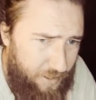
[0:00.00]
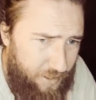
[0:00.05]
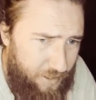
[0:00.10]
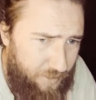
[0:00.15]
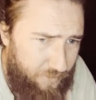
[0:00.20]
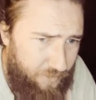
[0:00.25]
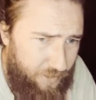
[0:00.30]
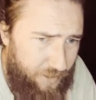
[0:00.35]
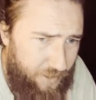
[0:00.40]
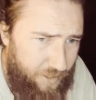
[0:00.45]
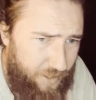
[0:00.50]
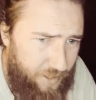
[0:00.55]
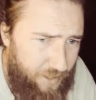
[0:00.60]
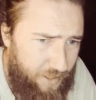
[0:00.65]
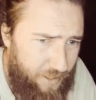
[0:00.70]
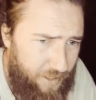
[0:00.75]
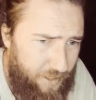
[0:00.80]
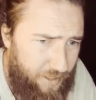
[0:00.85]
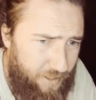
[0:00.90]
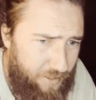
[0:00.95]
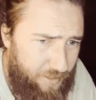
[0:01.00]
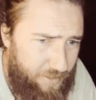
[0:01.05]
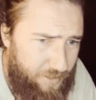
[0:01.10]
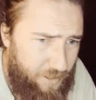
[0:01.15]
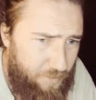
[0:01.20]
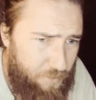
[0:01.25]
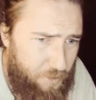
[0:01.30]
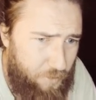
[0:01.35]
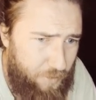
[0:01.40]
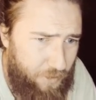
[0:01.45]
everything
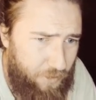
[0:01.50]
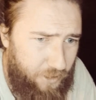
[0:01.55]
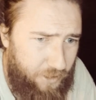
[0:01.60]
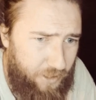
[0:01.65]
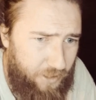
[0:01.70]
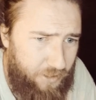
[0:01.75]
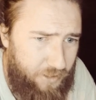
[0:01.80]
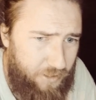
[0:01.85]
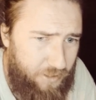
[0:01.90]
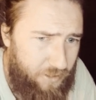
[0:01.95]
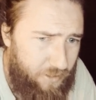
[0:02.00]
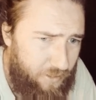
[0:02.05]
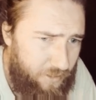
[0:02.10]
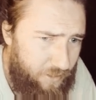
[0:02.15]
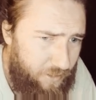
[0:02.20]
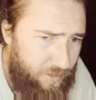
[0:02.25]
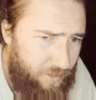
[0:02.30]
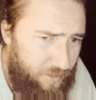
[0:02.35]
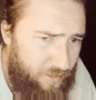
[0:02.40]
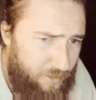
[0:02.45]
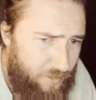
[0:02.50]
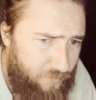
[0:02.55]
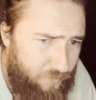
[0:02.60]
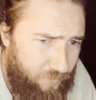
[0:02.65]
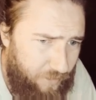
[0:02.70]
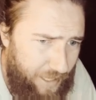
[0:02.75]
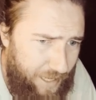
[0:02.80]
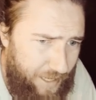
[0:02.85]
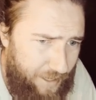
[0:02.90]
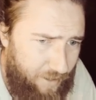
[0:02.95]
seems to be looking good. It's
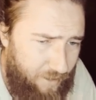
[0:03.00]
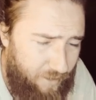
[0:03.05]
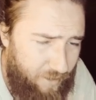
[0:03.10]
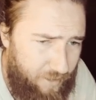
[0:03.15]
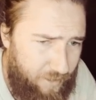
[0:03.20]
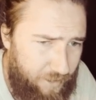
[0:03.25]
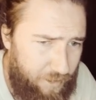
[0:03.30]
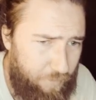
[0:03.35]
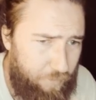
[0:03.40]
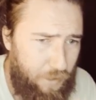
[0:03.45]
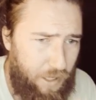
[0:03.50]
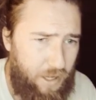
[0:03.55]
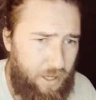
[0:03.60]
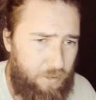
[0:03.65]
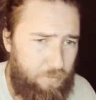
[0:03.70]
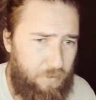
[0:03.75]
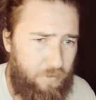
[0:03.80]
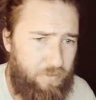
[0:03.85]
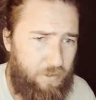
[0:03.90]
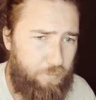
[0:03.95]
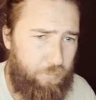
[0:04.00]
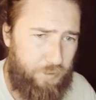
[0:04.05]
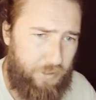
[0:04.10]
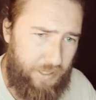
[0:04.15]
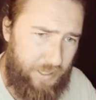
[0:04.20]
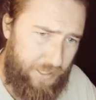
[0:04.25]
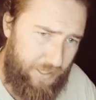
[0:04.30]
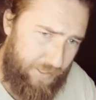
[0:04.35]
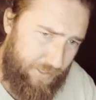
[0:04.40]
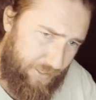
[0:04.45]
flat on the bottom of the
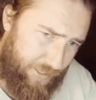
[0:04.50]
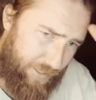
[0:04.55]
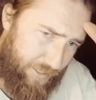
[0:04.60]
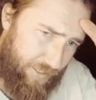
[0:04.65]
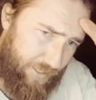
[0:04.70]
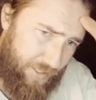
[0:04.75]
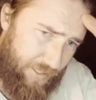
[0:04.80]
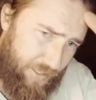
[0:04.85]
plate.